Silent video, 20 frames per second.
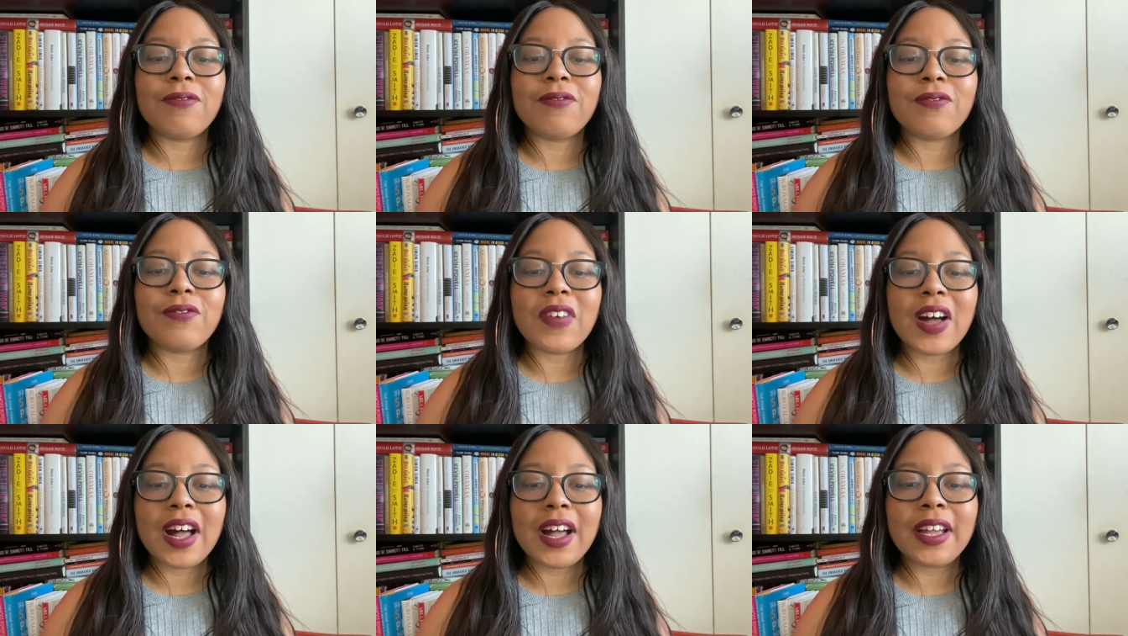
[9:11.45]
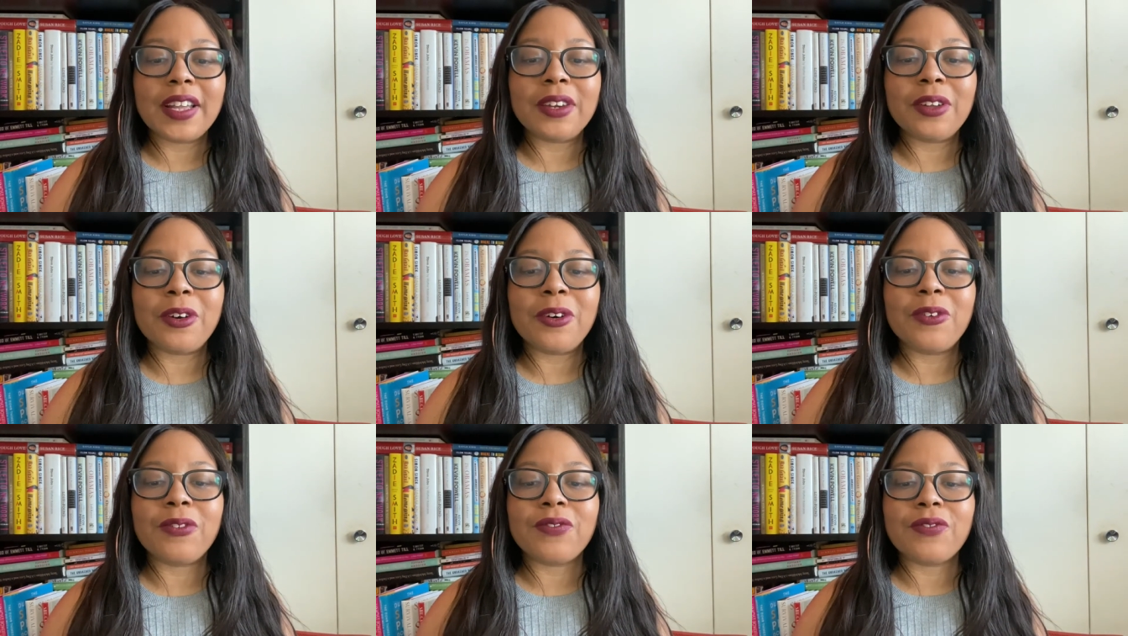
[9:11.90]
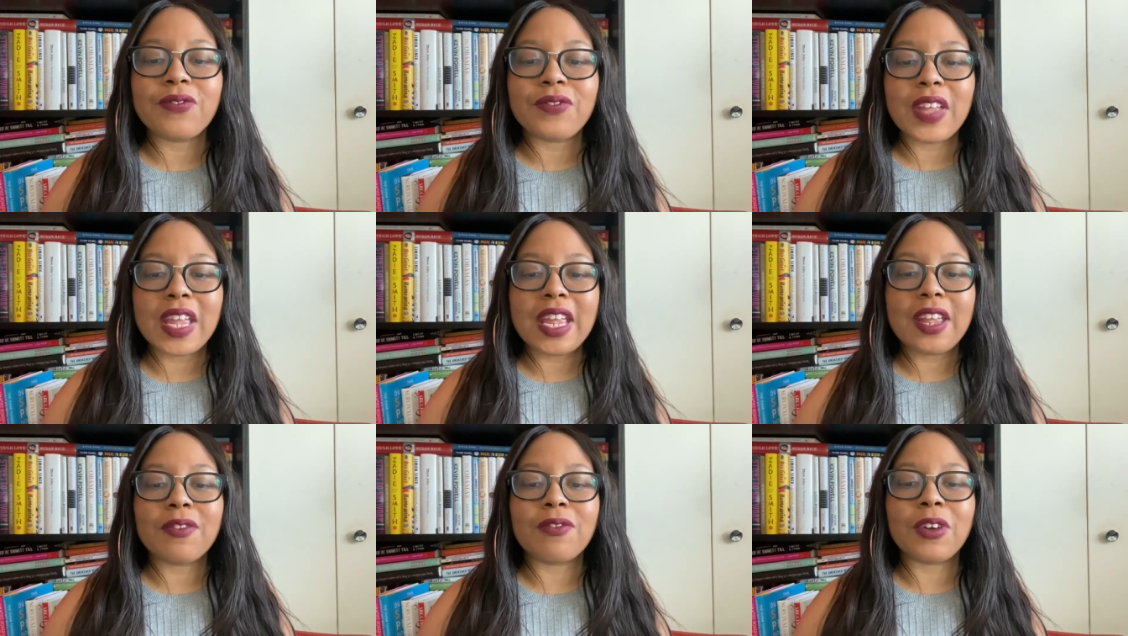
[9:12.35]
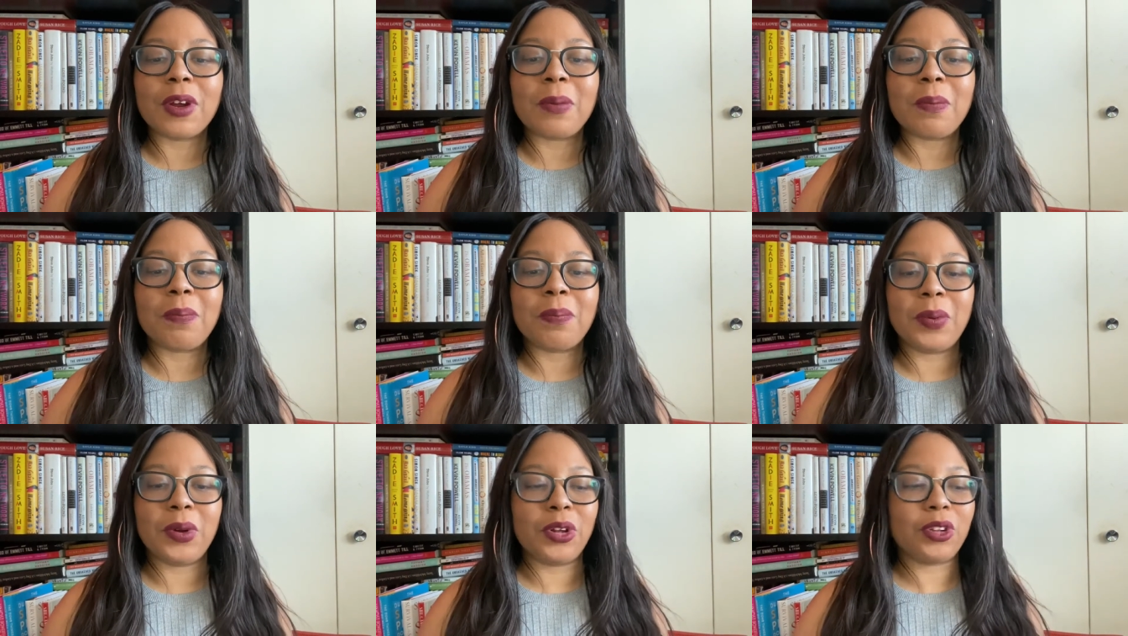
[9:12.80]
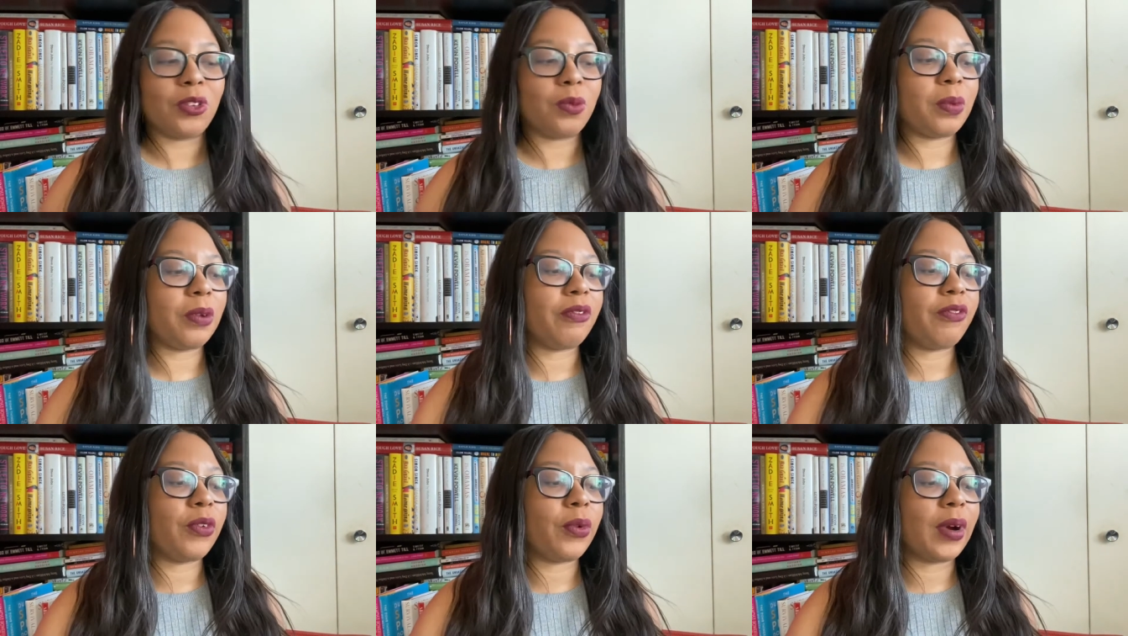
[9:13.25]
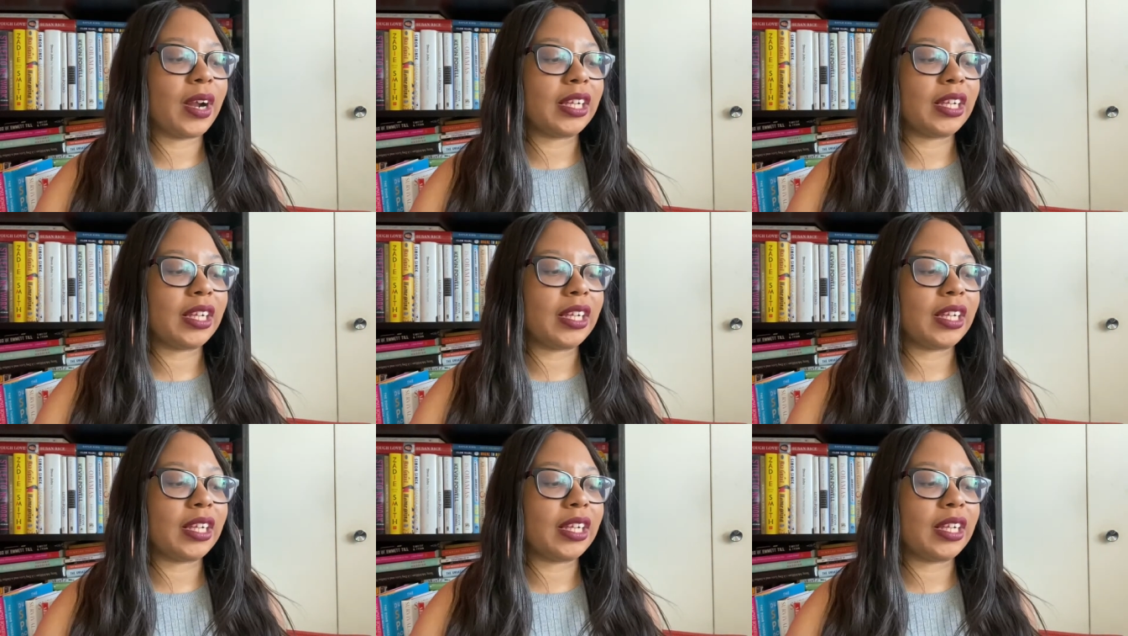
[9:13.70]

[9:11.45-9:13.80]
final favorite books before